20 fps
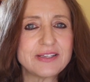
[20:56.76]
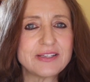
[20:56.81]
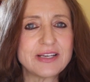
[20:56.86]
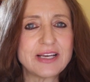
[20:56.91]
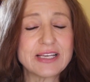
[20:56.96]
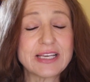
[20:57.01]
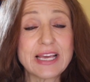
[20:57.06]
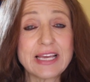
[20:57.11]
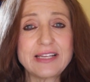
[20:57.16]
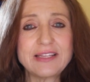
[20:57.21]

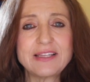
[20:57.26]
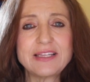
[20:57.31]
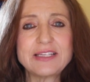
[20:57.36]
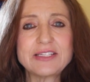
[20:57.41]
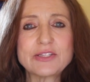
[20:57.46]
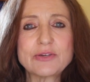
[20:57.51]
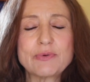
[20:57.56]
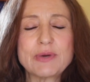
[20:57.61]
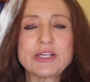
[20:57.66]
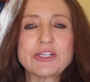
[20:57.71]
Again,
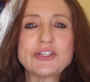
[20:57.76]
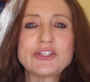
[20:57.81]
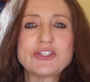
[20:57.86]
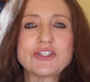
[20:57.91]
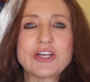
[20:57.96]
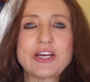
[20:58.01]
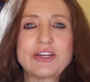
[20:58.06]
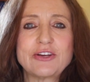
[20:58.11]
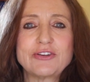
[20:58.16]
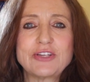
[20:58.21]
these
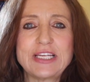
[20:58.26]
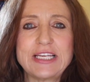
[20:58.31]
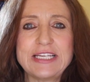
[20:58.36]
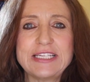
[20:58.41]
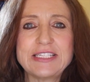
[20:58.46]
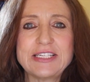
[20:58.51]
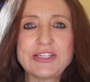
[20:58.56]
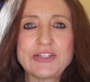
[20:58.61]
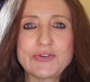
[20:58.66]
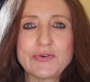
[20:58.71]
questions are not
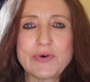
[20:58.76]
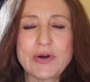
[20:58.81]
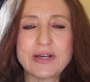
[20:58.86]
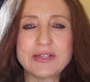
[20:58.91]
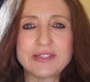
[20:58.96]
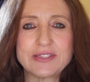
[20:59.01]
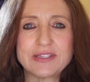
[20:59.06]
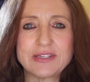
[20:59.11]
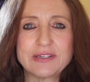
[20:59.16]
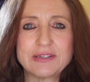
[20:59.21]
easy to
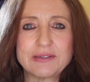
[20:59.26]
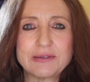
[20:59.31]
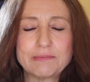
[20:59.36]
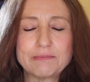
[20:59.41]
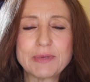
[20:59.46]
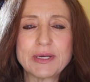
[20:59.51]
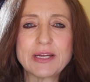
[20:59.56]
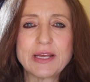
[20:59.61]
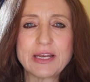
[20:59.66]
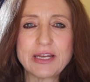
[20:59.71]
answer,
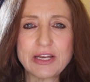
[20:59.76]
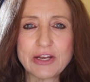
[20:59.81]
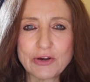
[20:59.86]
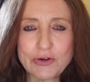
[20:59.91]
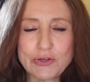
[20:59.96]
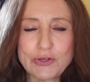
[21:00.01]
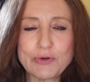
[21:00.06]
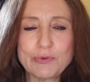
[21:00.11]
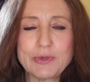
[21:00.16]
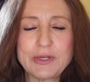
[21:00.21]
but I know
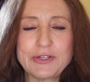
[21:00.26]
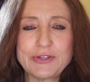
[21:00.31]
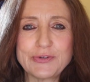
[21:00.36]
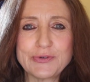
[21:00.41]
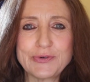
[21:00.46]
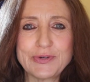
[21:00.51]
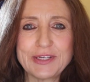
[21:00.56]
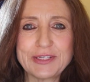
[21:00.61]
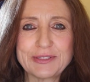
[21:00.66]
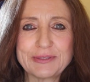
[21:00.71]
you will
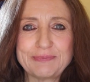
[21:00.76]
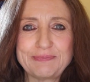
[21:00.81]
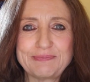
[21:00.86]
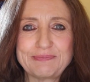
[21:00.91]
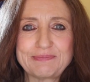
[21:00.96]
do it.